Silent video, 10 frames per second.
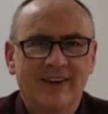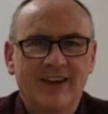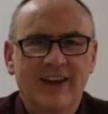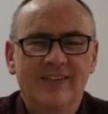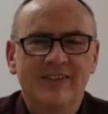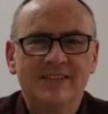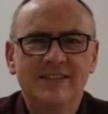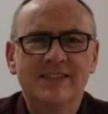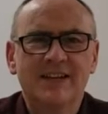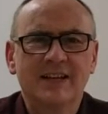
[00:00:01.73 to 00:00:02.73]
Okay, this
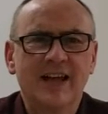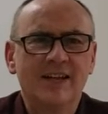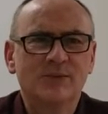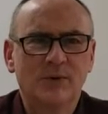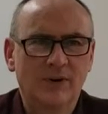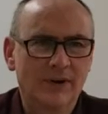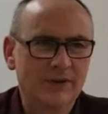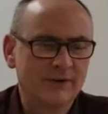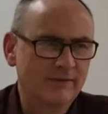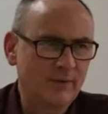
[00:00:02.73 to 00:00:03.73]
is the class we were all
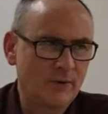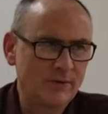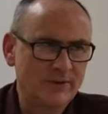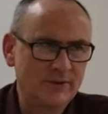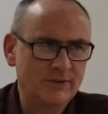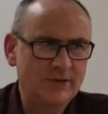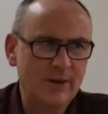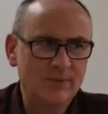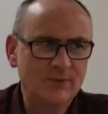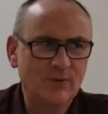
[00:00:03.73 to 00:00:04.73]
looking forward to,
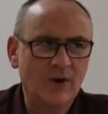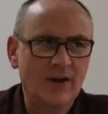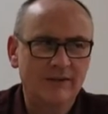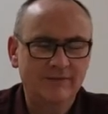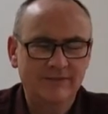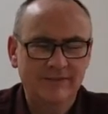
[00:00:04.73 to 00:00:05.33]
chapter 12.